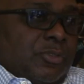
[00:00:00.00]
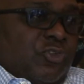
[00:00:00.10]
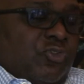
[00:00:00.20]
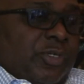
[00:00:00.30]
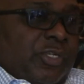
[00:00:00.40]

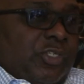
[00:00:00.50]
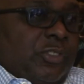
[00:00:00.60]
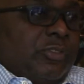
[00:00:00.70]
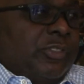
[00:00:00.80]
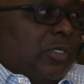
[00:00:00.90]

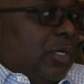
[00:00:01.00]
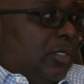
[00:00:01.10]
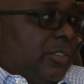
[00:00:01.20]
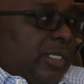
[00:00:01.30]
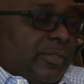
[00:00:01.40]
Traditional
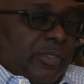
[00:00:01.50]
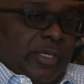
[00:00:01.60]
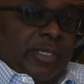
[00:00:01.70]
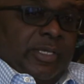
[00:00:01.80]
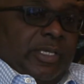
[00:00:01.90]
songs, I
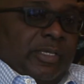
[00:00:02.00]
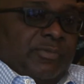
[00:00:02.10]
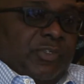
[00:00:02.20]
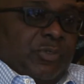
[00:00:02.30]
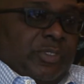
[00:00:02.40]
think,
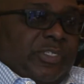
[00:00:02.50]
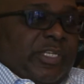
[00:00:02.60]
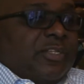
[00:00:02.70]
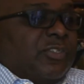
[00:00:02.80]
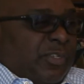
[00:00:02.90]
gives you a
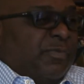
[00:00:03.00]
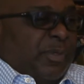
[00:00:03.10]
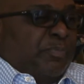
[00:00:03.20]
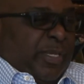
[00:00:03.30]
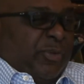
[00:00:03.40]
sense of the
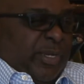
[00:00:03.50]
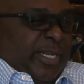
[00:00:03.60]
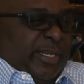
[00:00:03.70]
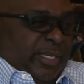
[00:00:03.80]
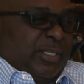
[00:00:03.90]
period
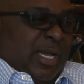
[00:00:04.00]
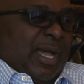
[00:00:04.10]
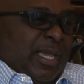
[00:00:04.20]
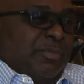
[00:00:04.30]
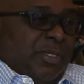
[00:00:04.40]
and the
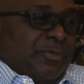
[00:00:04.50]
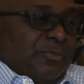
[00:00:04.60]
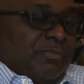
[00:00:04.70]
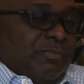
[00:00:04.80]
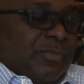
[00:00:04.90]
time.
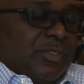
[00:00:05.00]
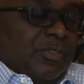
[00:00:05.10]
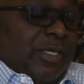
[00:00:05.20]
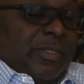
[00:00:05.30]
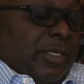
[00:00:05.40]

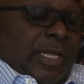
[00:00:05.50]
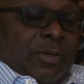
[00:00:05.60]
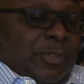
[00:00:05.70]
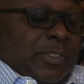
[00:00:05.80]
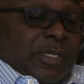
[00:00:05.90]
So I think that
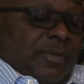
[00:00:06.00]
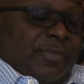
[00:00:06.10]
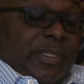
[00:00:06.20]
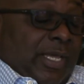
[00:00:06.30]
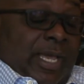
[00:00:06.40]
was
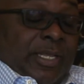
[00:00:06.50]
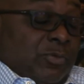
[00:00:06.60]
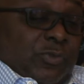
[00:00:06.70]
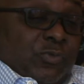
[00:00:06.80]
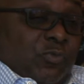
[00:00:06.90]
lovely, and it
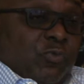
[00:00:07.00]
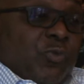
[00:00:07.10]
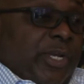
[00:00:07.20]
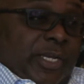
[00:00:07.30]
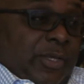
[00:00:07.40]

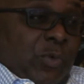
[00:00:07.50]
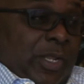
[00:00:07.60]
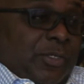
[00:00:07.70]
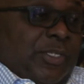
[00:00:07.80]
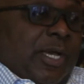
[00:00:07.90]
really
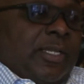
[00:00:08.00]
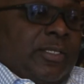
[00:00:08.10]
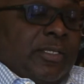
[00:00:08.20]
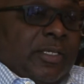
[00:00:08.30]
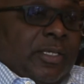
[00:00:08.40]
well
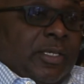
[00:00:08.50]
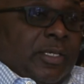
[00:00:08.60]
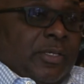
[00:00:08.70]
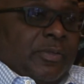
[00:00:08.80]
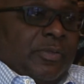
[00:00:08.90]
done.
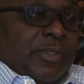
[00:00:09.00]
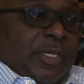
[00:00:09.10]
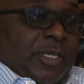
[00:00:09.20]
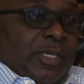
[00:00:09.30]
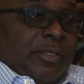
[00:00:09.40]

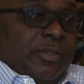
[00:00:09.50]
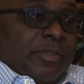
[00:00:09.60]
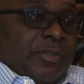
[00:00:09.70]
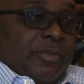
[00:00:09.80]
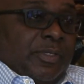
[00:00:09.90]
The
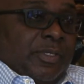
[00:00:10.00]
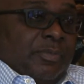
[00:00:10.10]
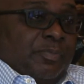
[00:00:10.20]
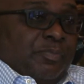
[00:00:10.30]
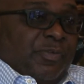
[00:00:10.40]

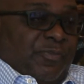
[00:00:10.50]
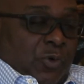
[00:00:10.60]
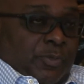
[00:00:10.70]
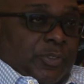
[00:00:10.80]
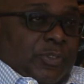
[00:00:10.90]

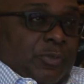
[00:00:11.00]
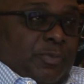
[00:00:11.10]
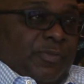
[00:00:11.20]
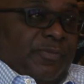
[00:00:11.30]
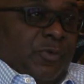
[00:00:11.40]
performers who
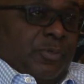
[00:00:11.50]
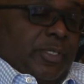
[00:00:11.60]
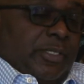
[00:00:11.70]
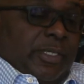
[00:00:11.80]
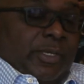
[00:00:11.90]
performed
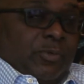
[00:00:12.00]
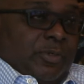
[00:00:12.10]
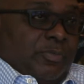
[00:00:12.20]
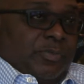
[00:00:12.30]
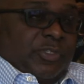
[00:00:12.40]
it, they were
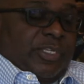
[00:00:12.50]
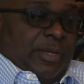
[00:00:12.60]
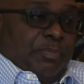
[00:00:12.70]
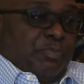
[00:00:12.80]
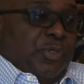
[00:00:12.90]
just
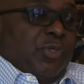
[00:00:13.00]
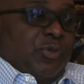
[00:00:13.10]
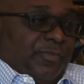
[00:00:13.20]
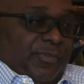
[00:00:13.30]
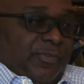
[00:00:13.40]
had
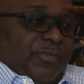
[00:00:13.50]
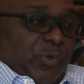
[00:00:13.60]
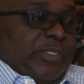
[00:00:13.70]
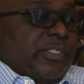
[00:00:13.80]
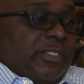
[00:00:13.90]
beautiful
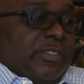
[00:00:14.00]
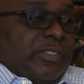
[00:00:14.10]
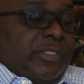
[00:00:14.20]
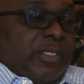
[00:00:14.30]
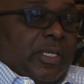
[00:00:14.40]
voices,
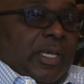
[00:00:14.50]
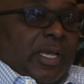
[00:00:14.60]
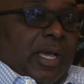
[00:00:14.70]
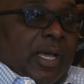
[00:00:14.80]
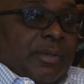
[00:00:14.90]

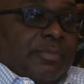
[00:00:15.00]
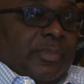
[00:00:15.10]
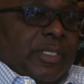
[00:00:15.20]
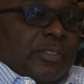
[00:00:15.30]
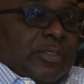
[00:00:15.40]

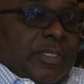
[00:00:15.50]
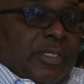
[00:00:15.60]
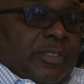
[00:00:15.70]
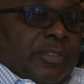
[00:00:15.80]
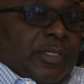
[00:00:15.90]

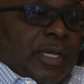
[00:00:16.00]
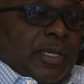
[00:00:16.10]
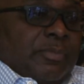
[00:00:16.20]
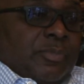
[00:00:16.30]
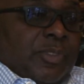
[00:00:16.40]

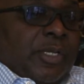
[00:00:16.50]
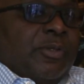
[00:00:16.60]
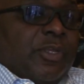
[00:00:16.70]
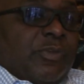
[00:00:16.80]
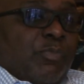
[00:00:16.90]
and
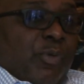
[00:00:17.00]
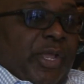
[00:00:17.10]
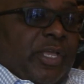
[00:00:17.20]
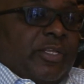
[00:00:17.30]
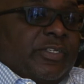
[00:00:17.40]
just
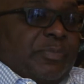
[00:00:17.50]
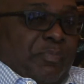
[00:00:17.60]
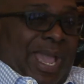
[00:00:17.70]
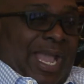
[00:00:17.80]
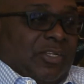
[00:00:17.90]
bringing us
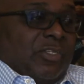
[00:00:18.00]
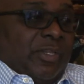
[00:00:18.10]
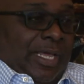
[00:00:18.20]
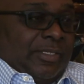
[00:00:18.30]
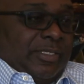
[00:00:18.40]
back to
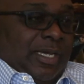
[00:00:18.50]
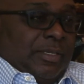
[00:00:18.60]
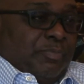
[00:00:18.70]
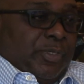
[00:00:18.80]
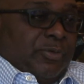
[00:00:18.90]
that
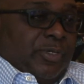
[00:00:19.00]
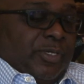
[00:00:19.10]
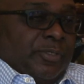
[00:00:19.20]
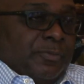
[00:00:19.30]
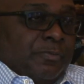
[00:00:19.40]
time period